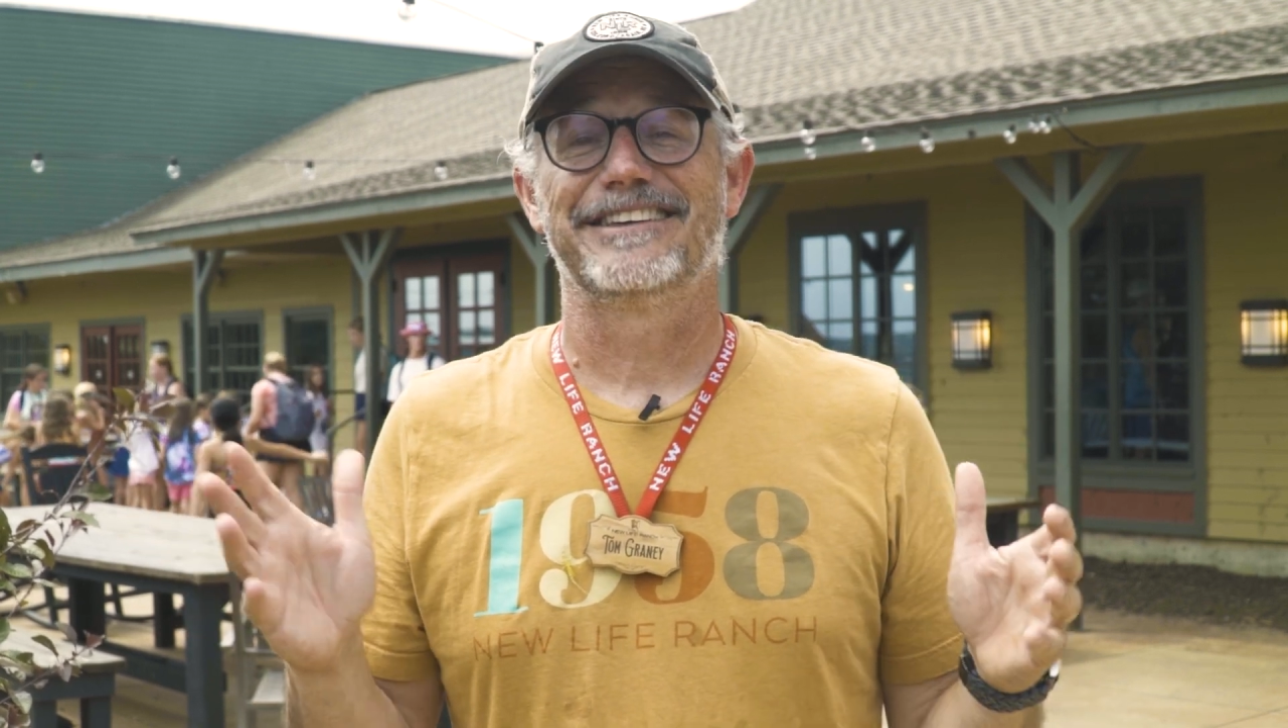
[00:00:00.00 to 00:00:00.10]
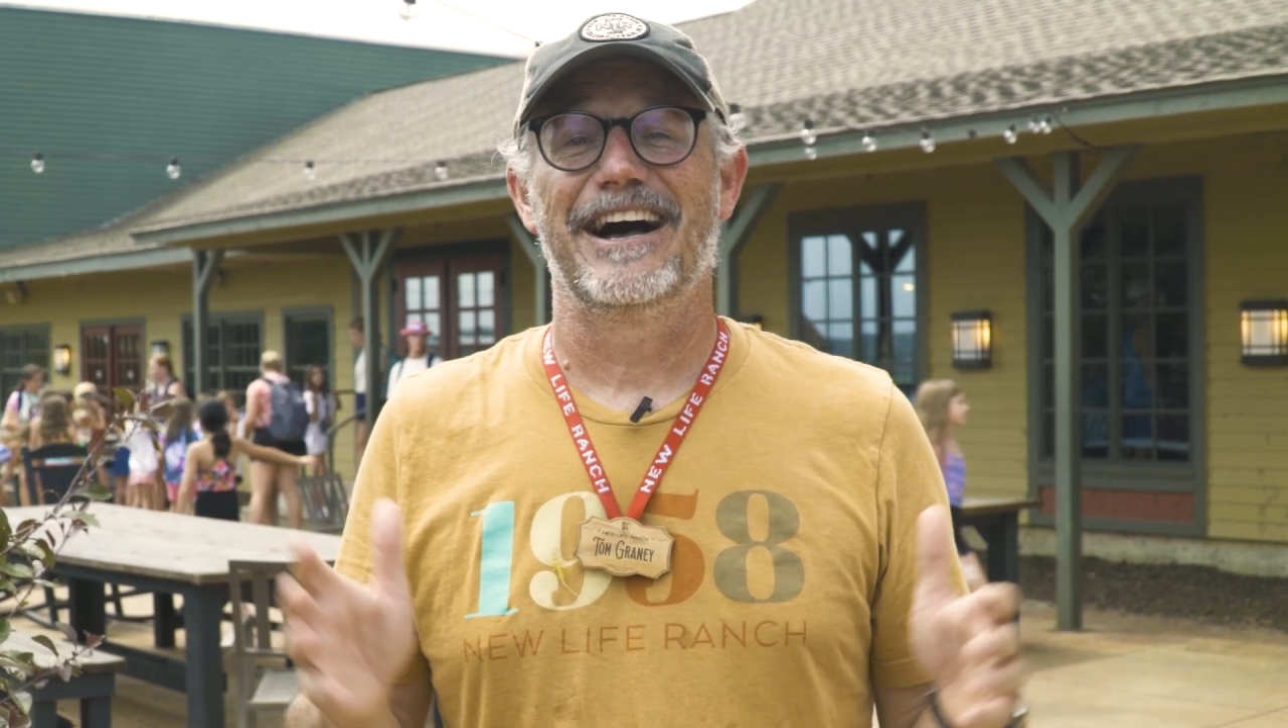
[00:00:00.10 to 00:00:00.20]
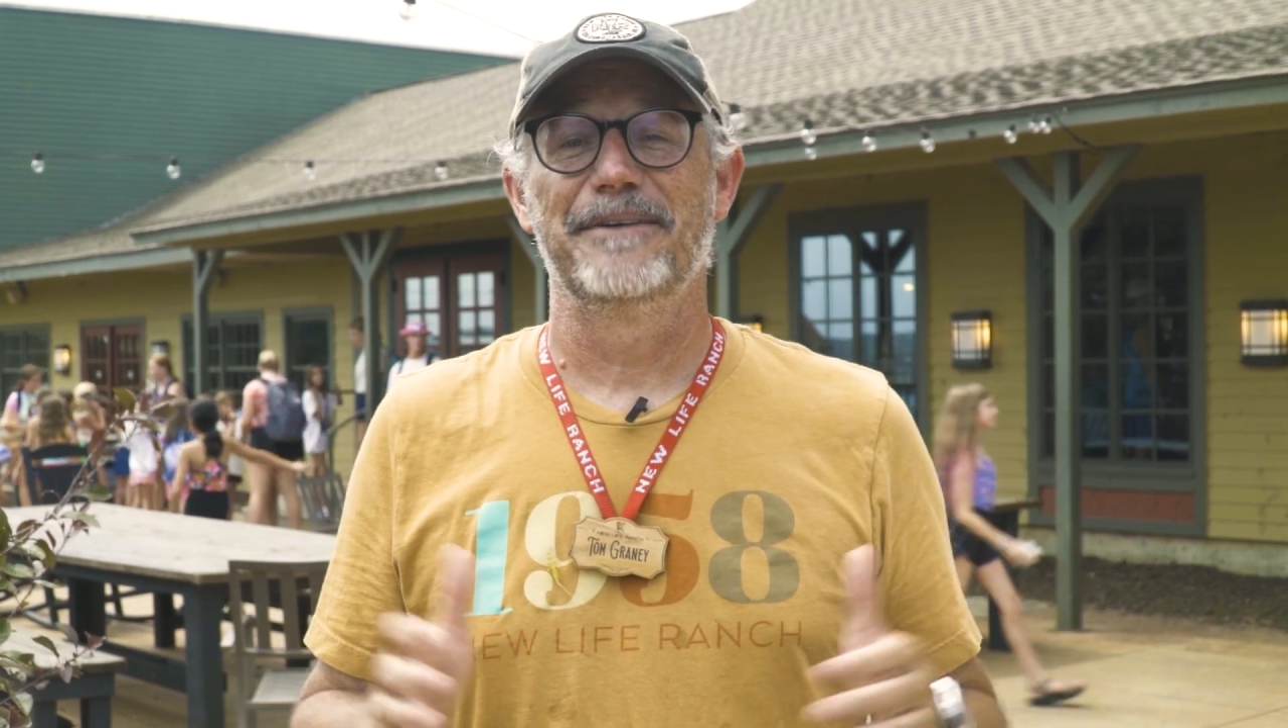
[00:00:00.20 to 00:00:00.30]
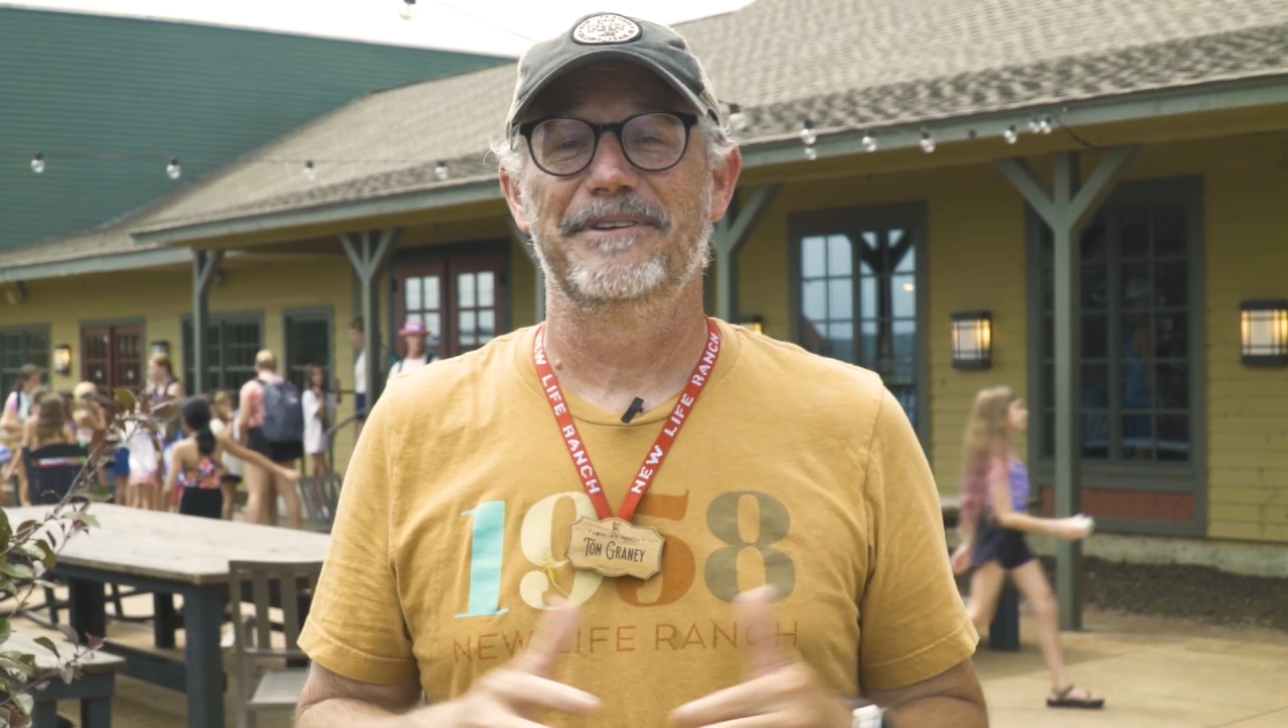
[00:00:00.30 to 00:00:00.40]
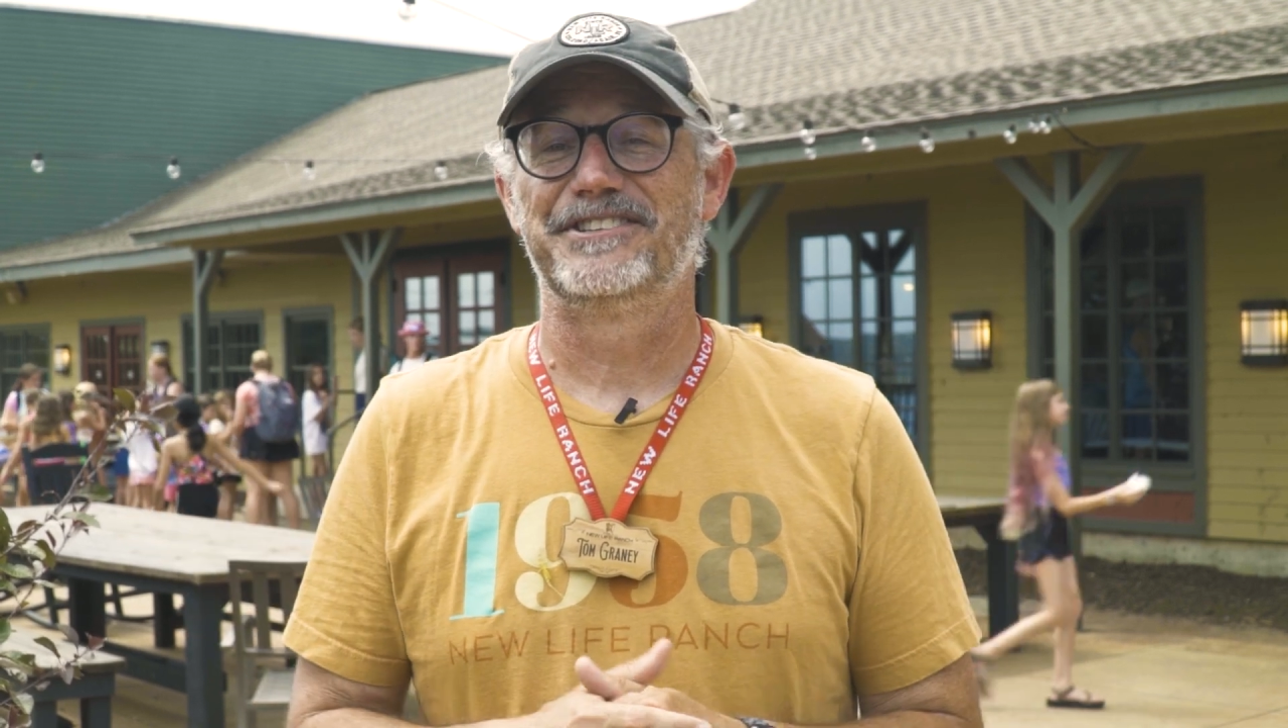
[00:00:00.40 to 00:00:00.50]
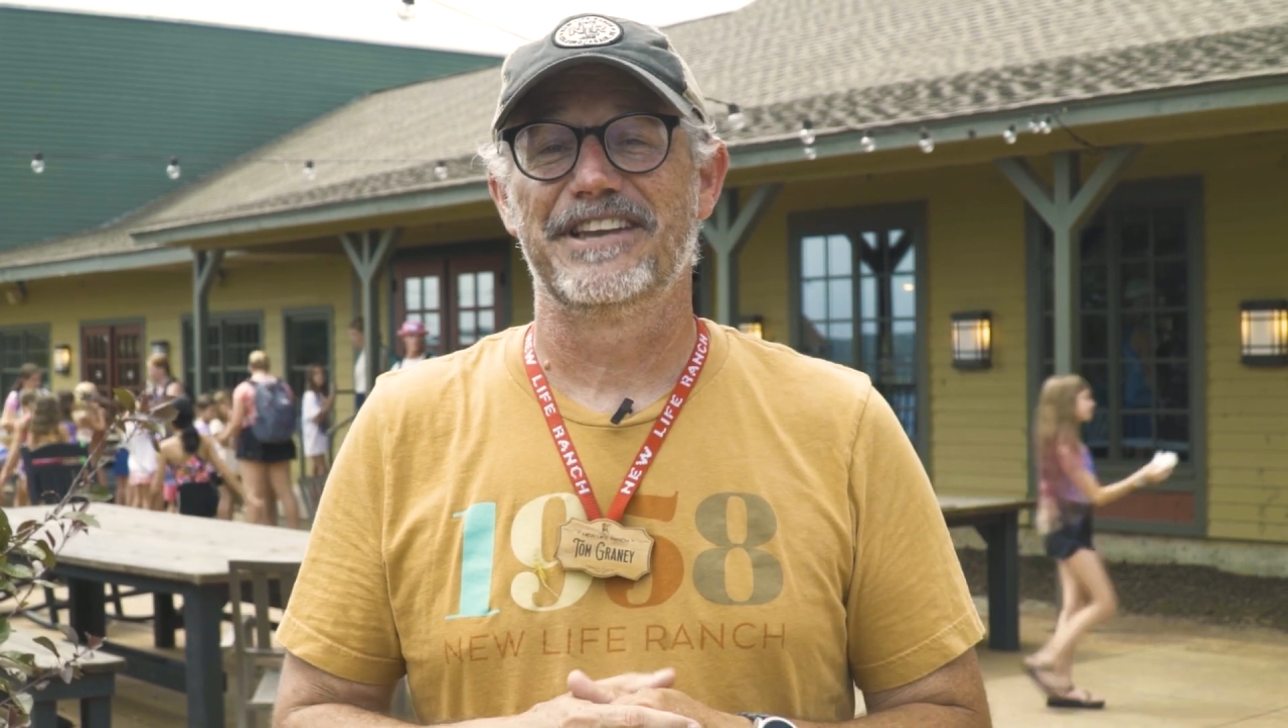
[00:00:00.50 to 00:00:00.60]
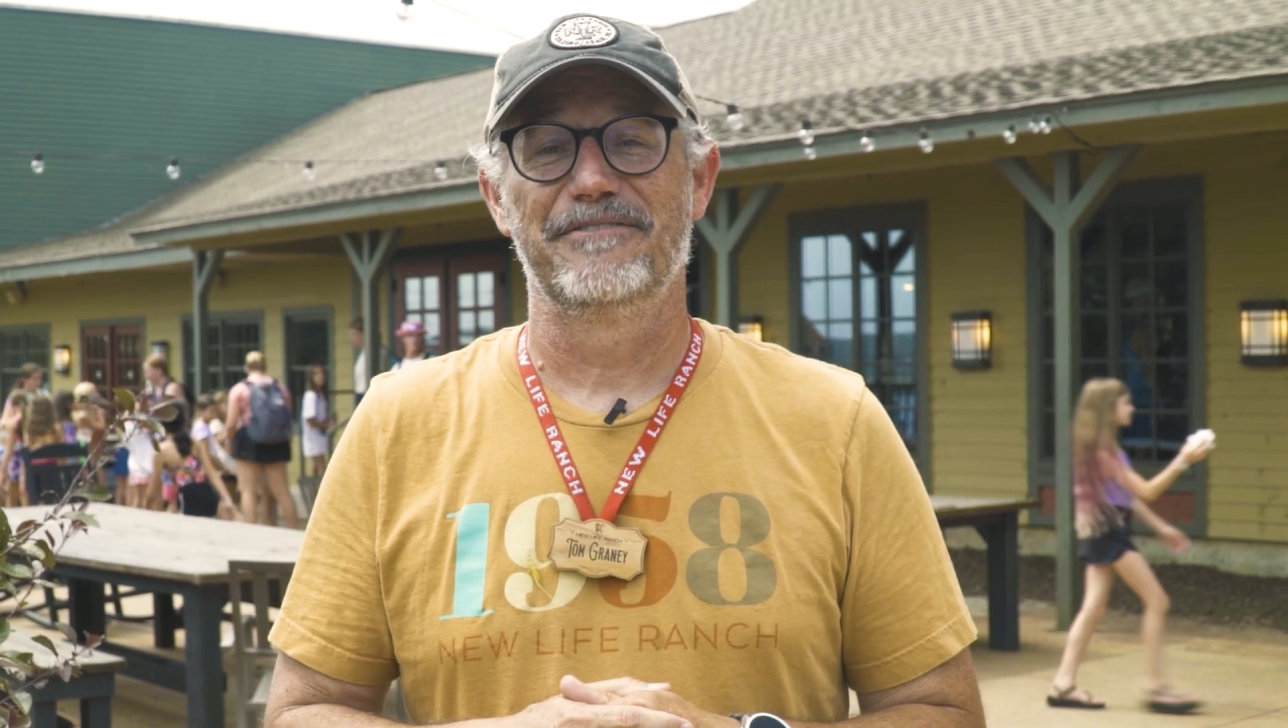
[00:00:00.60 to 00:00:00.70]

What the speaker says: time each